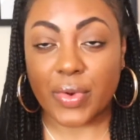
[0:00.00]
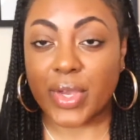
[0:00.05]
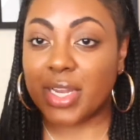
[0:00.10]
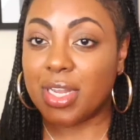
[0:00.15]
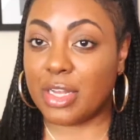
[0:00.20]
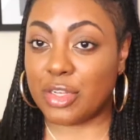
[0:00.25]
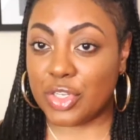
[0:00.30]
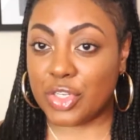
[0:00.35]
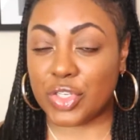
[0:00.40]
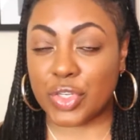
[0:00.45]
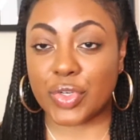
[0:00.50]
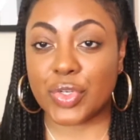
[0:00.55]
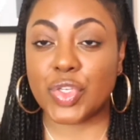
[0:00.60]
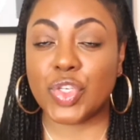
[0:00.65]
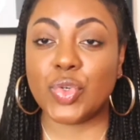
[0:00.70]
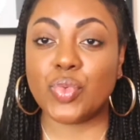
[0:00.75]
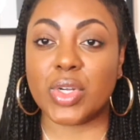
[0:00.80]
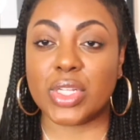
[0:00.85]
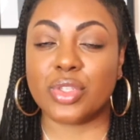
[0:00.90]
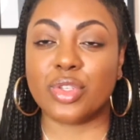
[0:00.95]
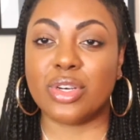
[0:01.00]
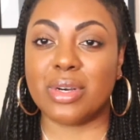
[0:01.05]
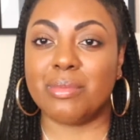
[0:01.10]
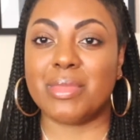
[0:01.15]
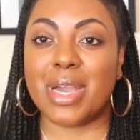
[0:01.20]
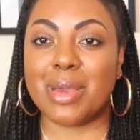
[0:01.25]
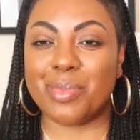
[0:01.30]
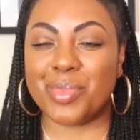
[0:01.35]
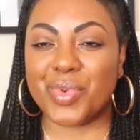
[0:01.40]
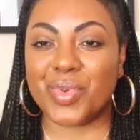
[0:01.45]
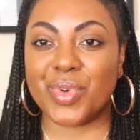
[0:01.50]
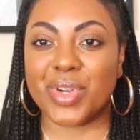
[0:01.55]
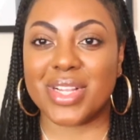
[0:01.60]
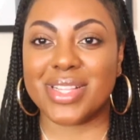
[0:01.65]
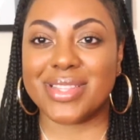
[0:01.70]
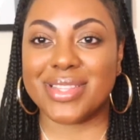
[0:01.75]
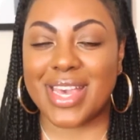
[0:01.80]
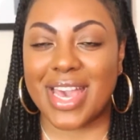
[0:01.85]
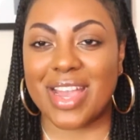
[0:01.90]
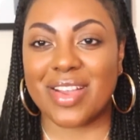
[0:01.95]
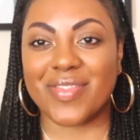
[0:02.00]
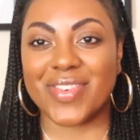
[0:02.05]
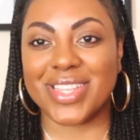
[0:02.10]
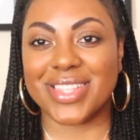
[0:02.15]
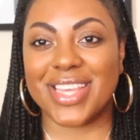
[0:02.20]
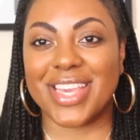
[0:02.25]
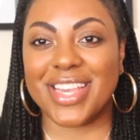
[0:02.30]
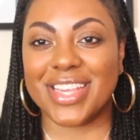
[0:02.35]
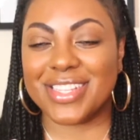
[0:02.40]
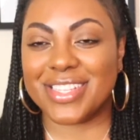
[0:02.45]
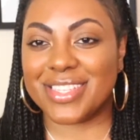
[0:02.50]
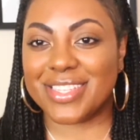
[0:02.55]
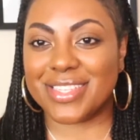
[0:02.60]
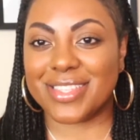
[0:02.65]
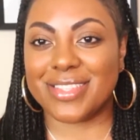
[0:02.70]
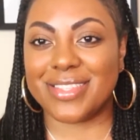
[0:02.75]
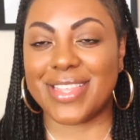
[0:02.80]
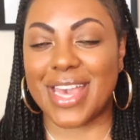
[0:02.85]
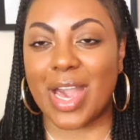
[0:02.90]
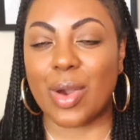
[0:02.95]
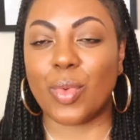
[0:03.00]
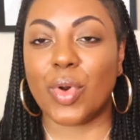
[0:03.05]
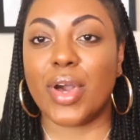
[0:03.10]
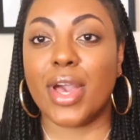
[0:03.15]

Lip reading: and I'll show you what's on my board that will